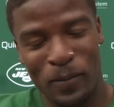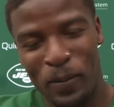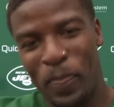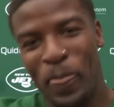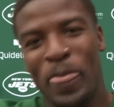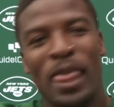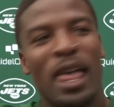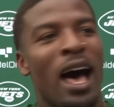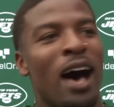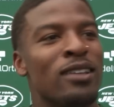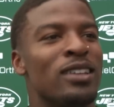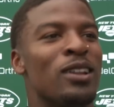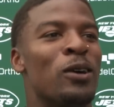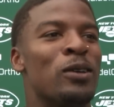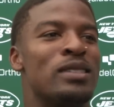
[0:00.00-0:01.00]
I was
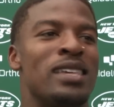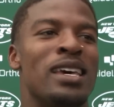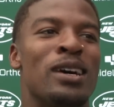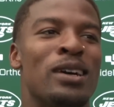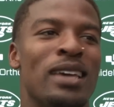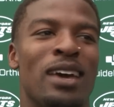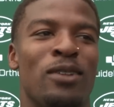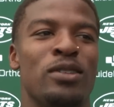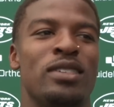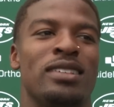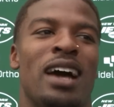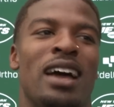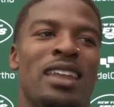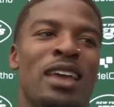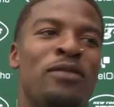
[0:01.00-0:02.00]
in the hotel, yeah. We just
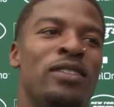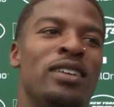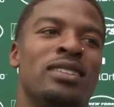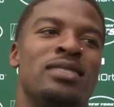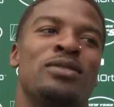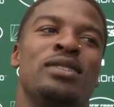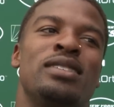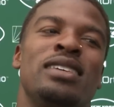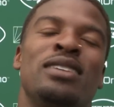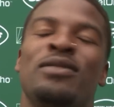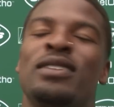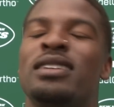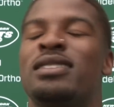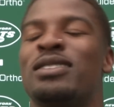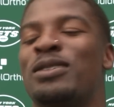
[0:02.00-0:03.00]
got Netflix on the
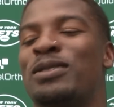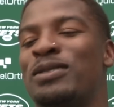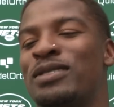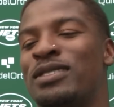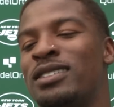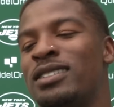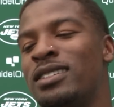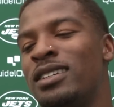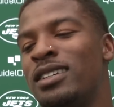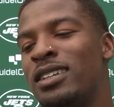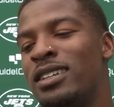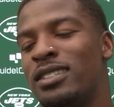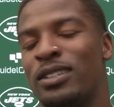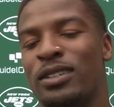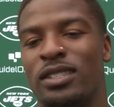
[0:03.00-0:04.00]
TV,
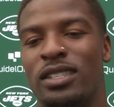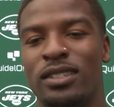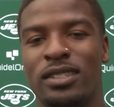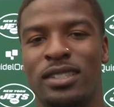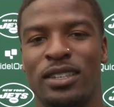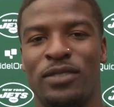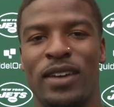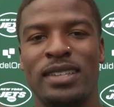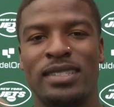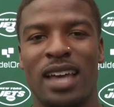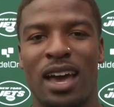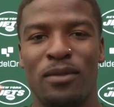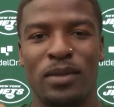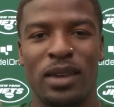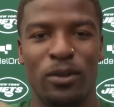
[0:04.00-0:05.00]
so she was just
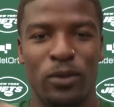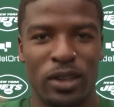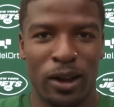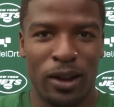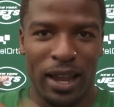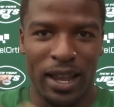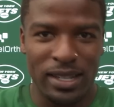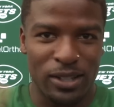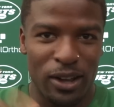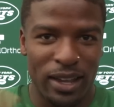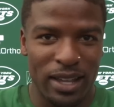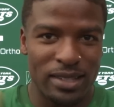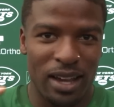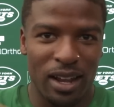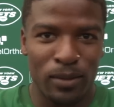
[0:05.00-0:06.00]
FaceTiming me, and when her hands started
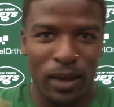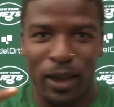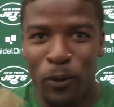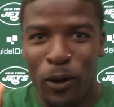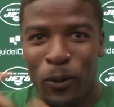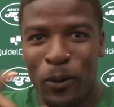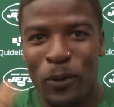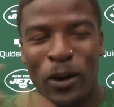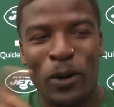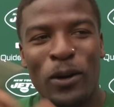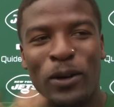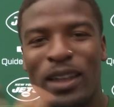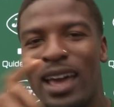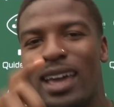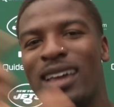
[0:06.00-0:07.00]
getting tired, I'm like,
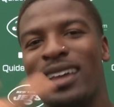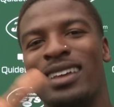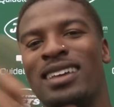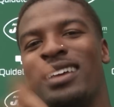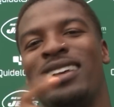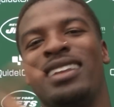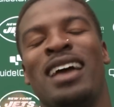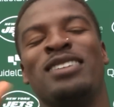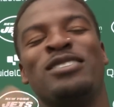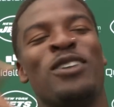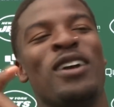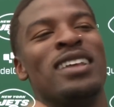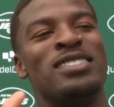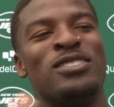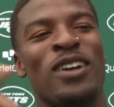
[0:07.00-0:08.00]
whoa, like
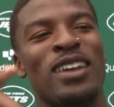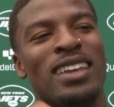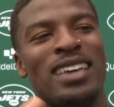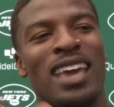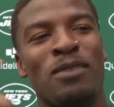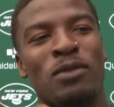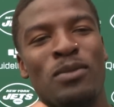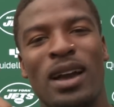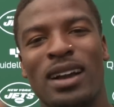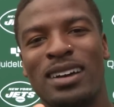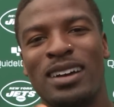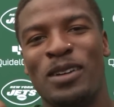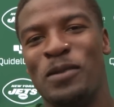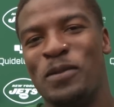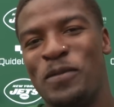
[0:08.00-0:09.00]
straighten the camera back
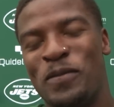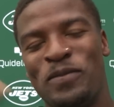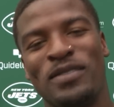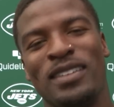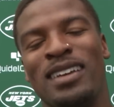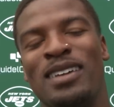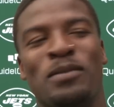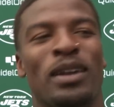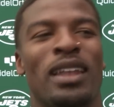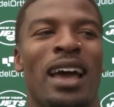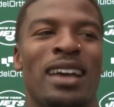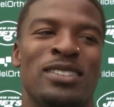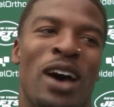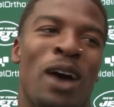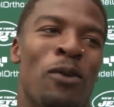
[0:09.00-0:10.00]
up. But
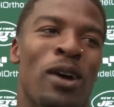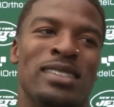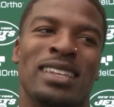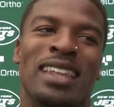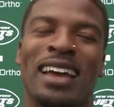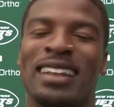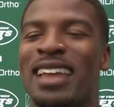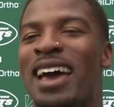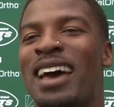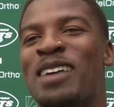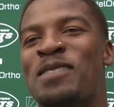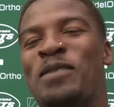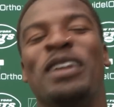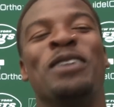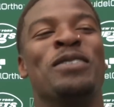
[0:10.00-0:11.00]
like, so I watched it like
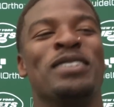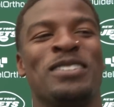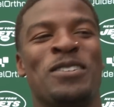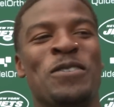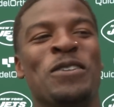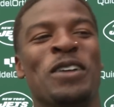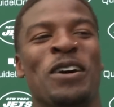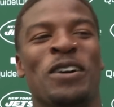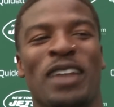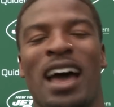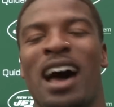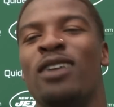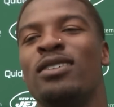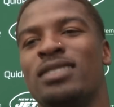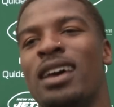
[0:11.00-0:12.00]
that, but it was cool though. Like,
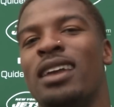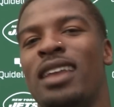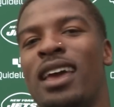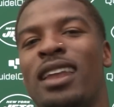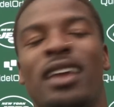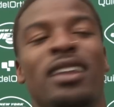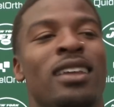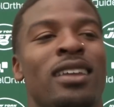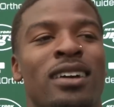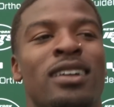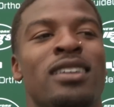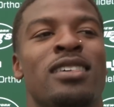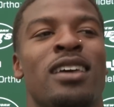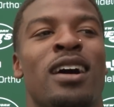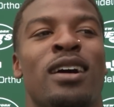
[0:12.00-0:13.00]
I was like, dang, they did a
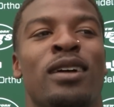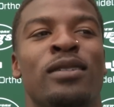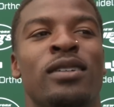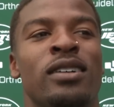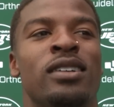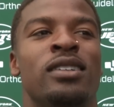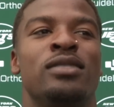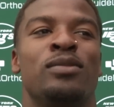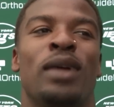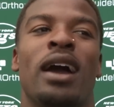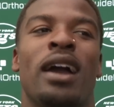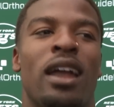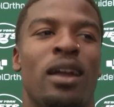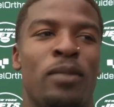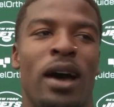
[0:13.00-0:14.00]
good job. But
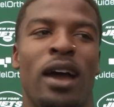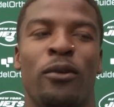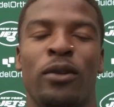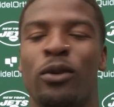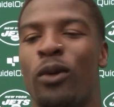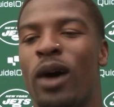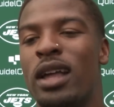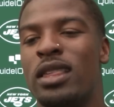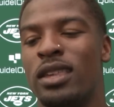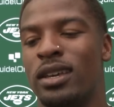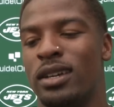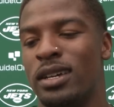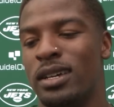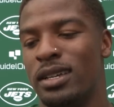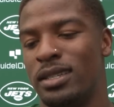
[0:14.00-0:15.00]
I gotta probably rewatch
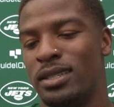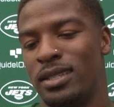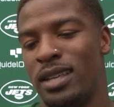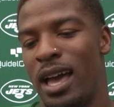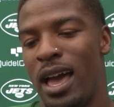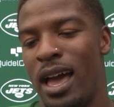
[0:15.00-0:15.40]
it because,